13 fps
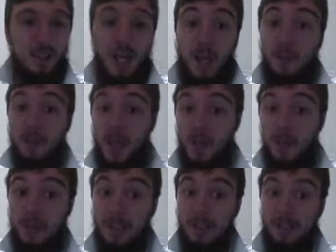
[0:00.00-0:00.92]
Happy
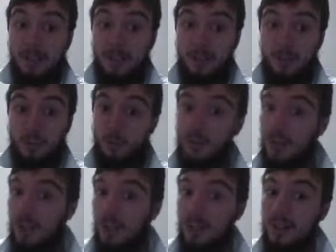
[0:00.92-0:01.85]
Happy was
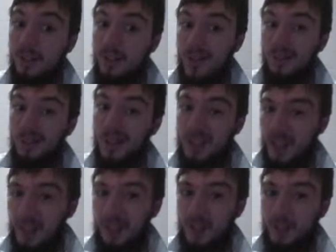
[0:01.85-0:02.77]
taken off the
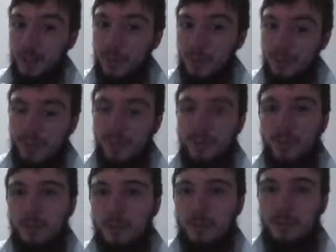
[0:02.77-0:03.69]
air because
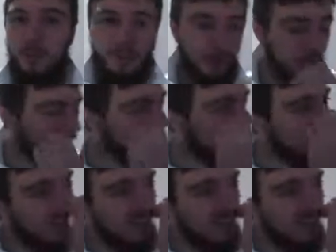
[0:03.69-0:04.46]
when it started,